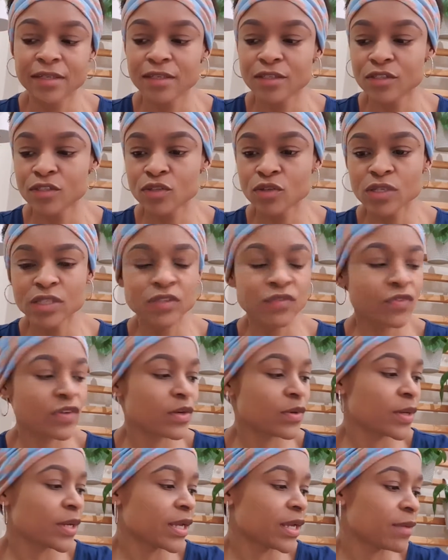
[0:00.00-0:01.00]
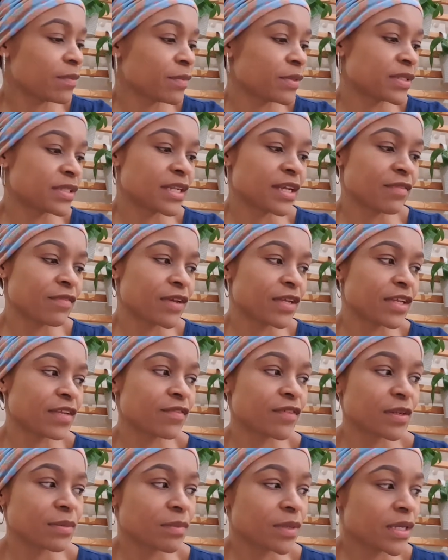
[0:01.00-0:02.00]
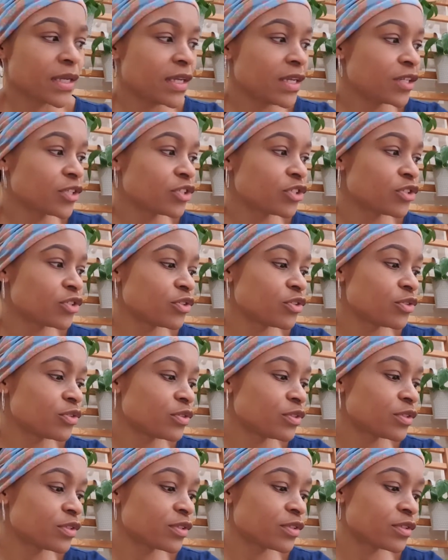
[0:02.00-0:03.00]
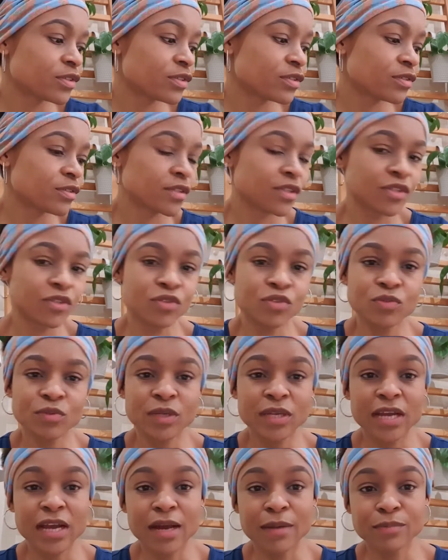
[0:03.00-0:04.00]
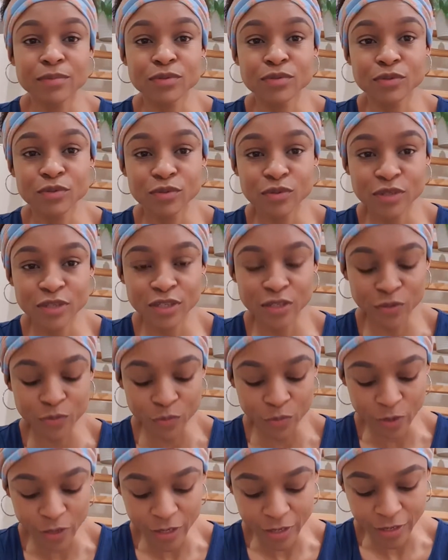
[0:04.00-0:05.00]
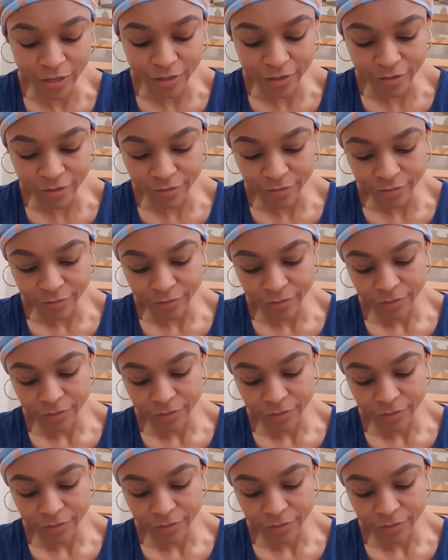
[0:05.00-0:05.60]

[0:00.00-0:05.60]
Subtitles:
so it's very happy. It's never given me issues. It's doing absolutely well.